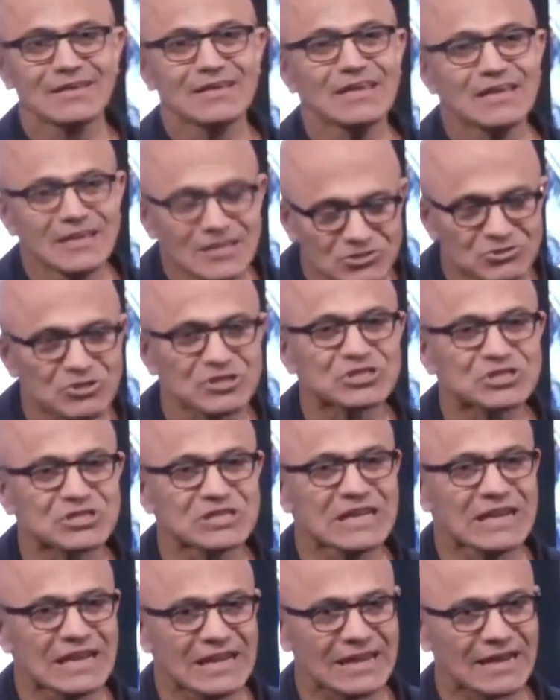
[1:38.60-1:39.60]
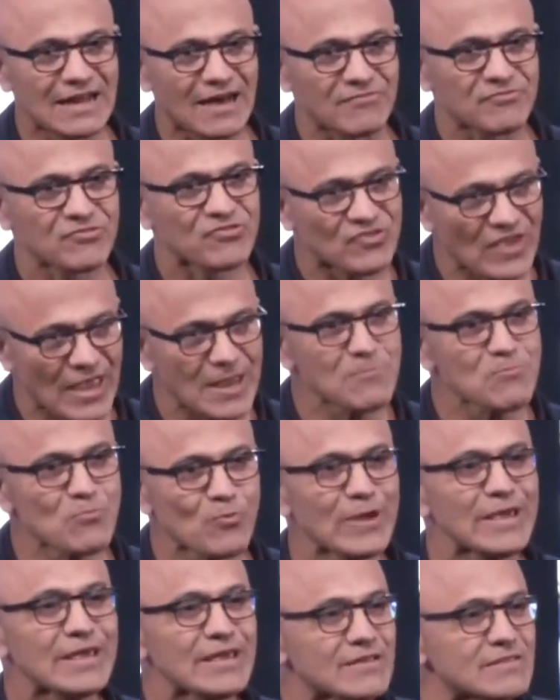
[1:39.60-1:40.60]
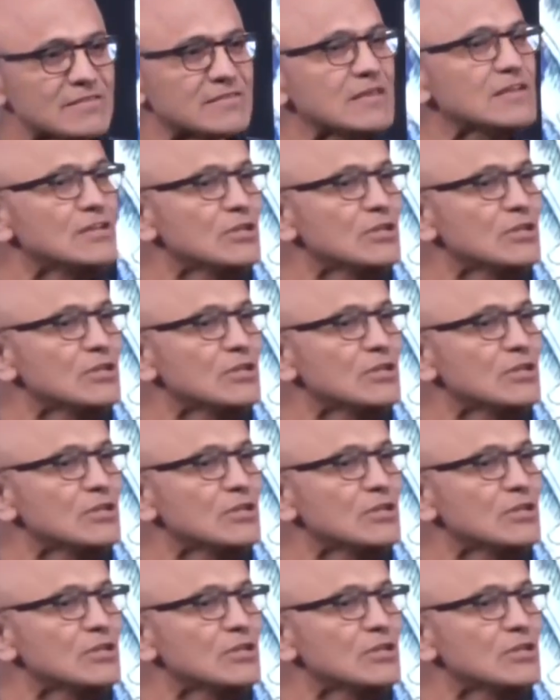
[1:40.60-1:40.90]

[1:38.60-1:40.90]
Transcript: Interestingly enough, same week, the